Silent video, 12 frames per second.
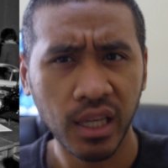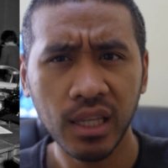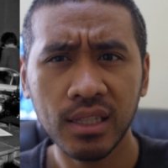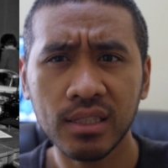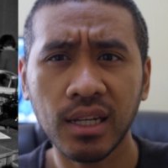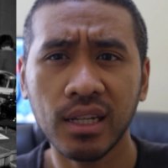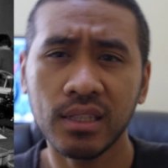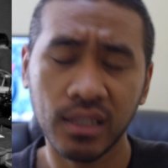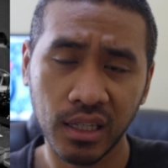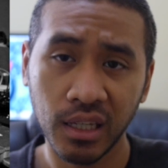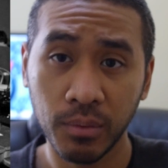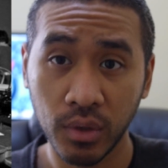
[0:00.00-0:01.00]
He
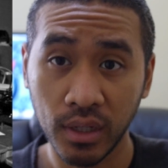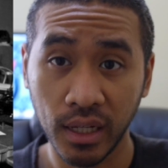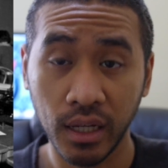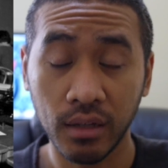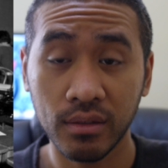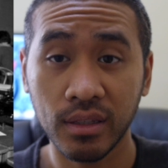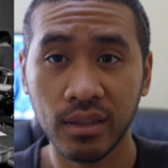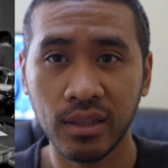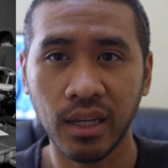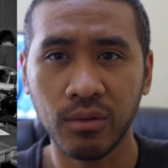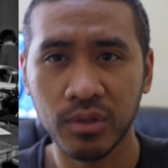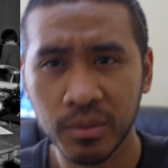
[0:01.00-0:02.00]
designed the keyboard layout
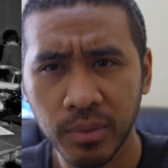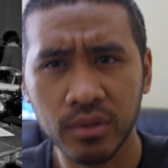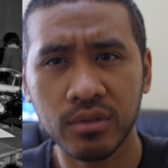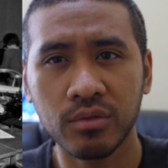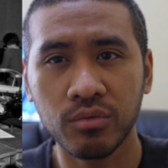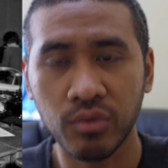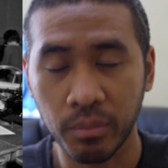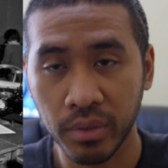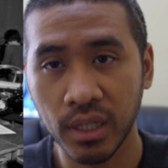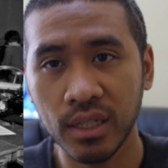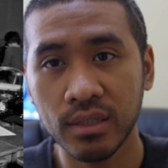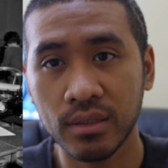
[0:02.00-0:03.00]
that was supposed to
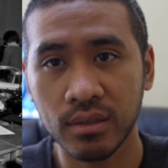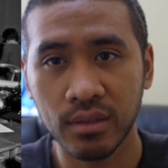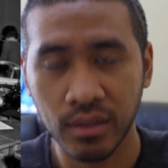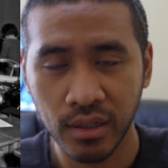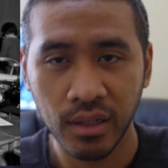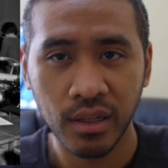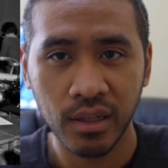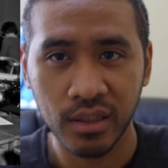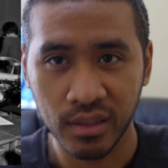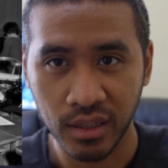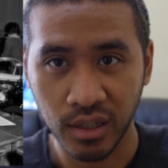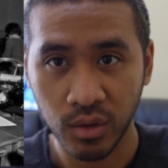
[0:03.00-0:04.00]
replace
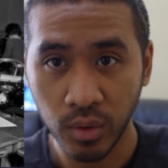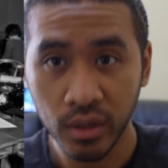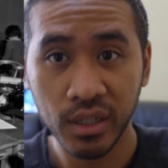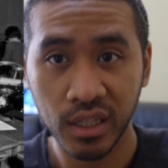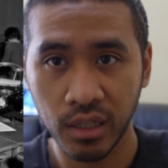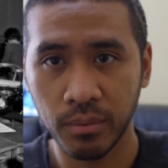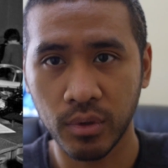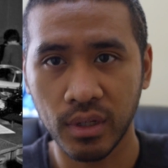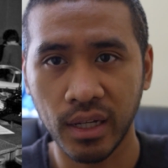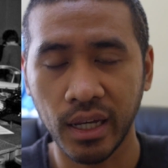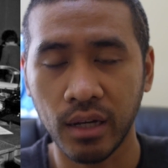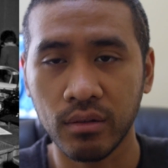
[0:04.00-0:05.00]
the QWERTY
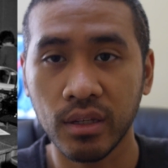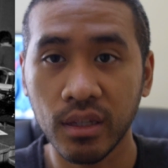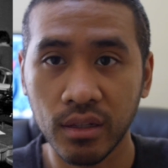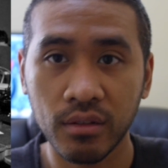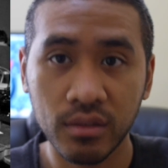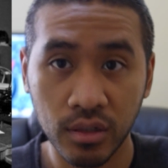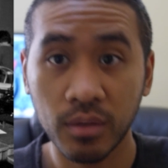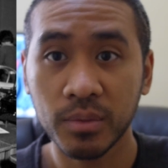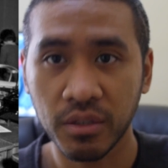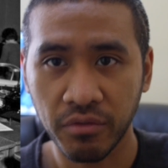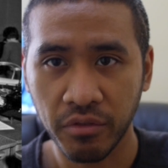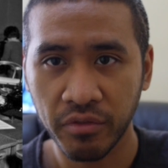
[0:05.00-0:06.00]
keyboard layout in
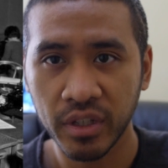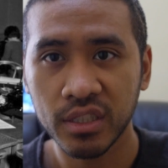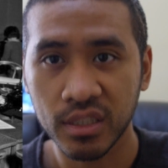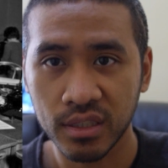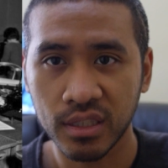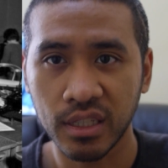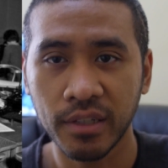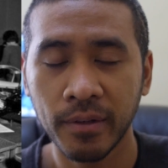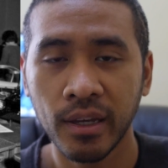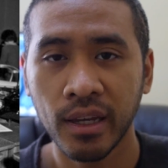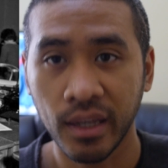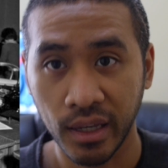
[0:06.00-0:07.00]
terms of efficiency